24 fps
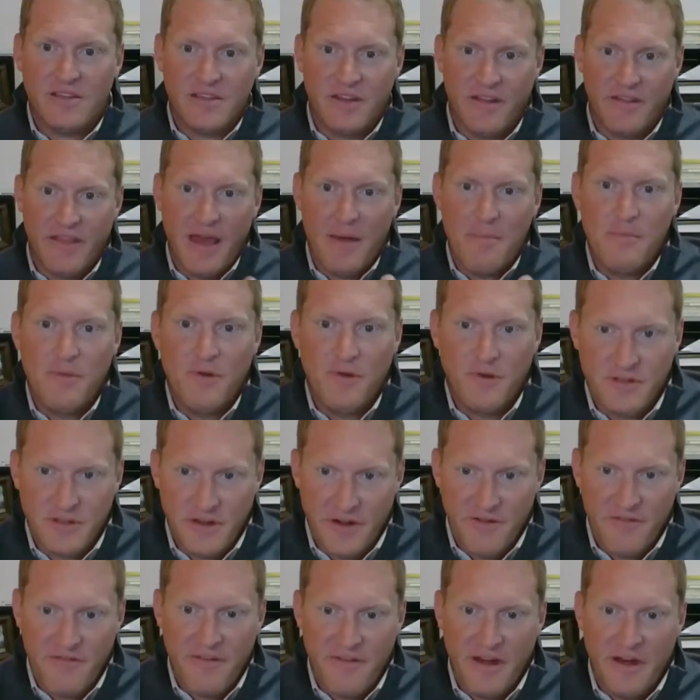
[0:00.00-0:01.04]
to that
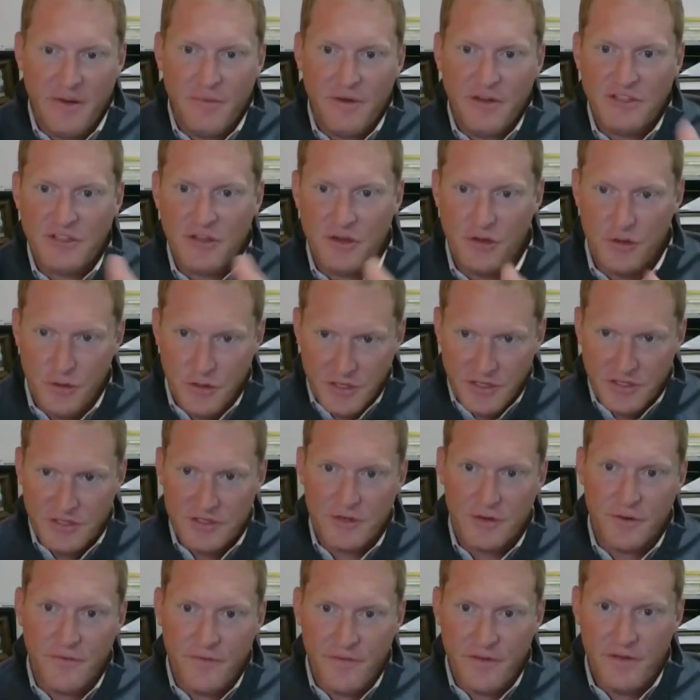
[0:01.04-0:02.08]
military family so you can
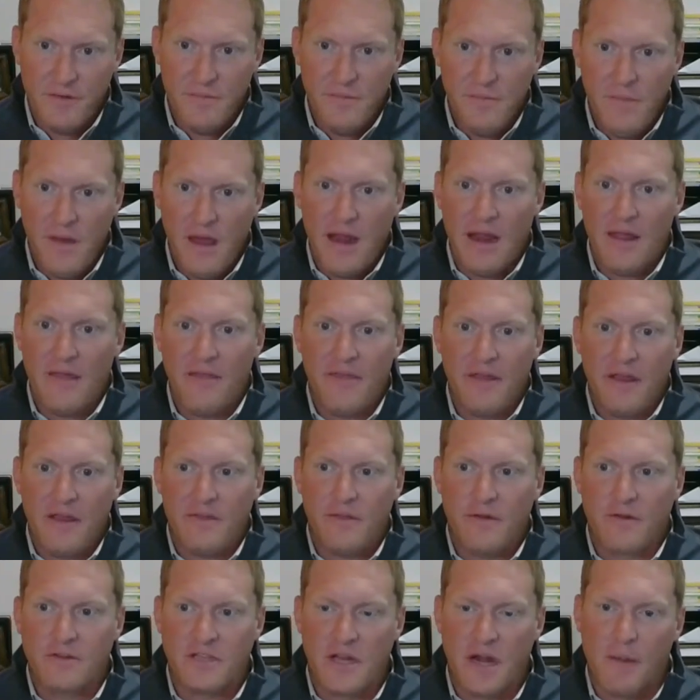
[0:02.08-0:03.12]
serve them. I think
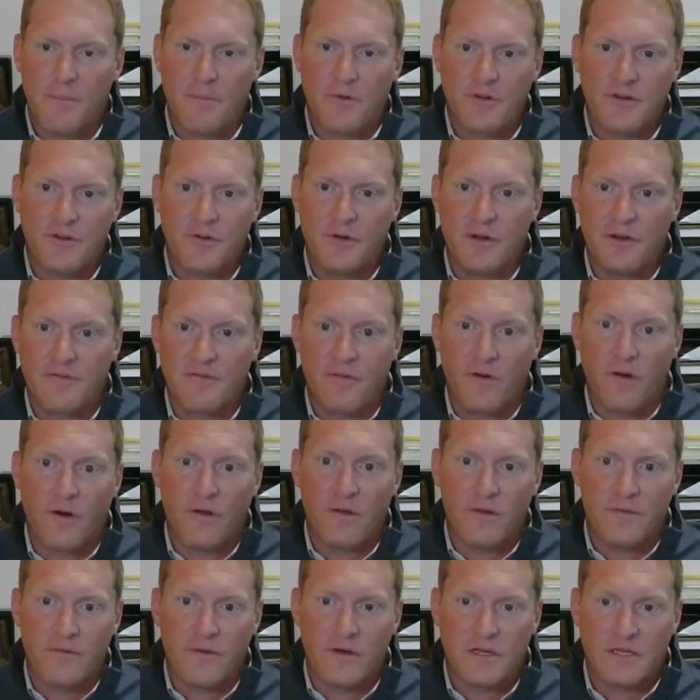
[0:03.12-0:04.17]
there's an opportunity for
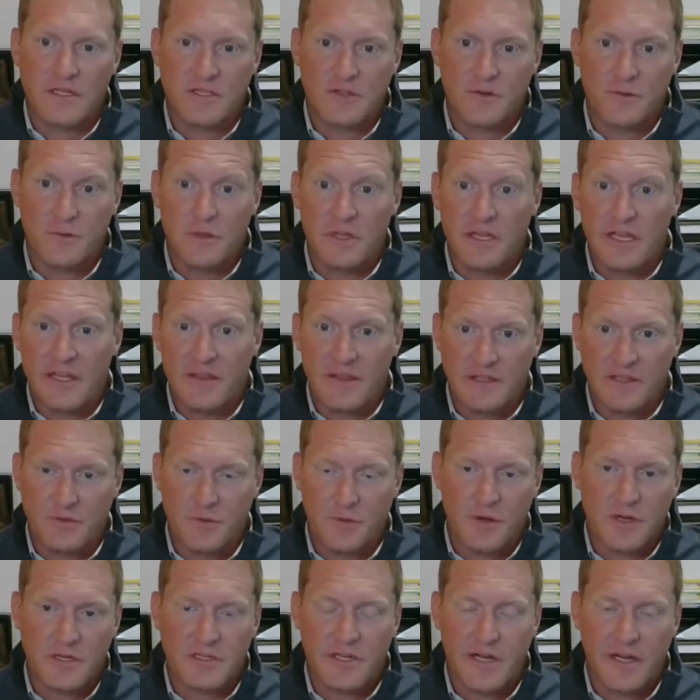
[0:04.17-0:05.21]
all of us who lead these
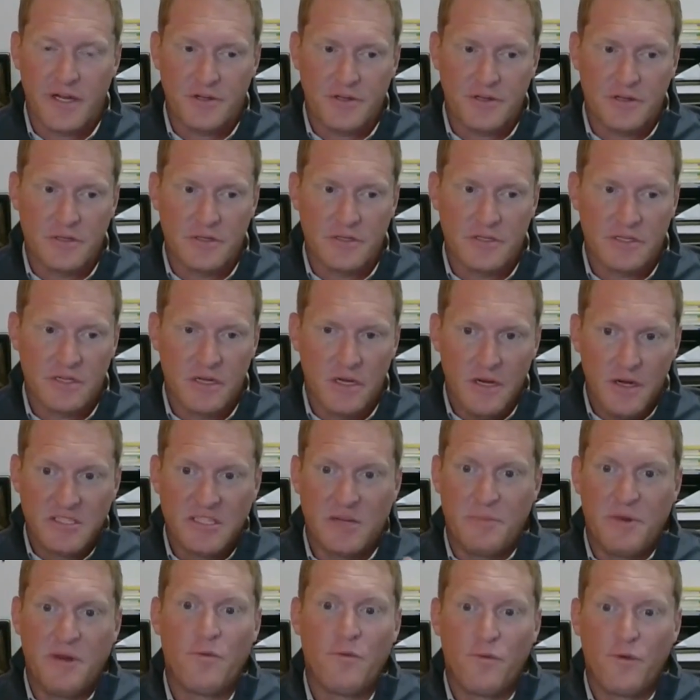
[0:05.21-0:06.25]
organizations
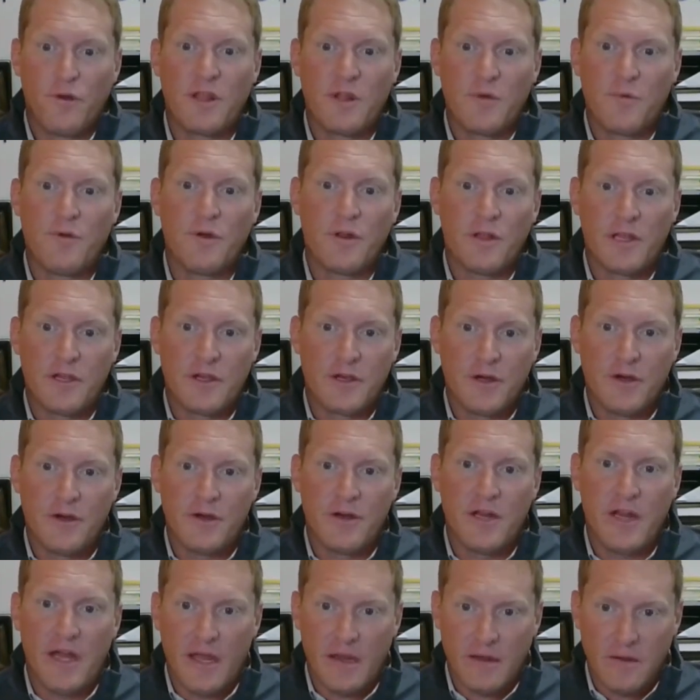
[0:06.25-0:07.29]
to be really, really
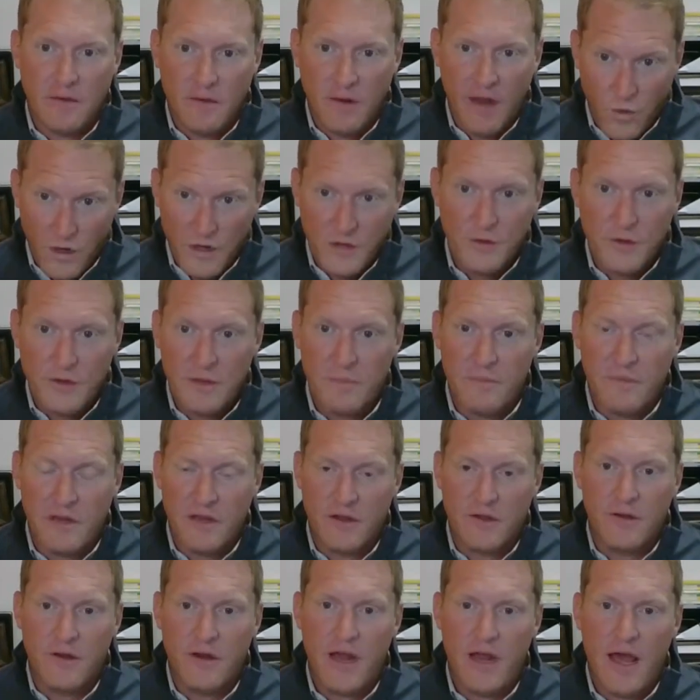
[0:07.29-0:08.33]
good at what you can be
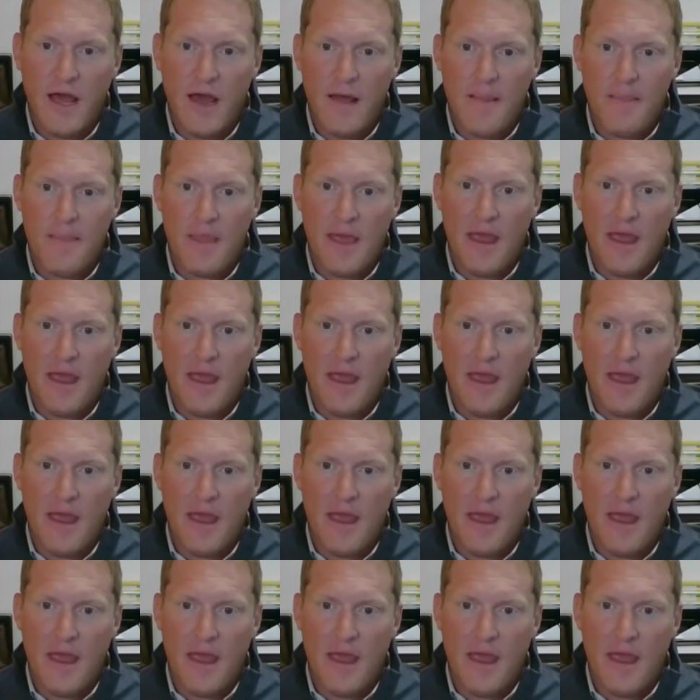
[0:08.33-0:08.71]
good at,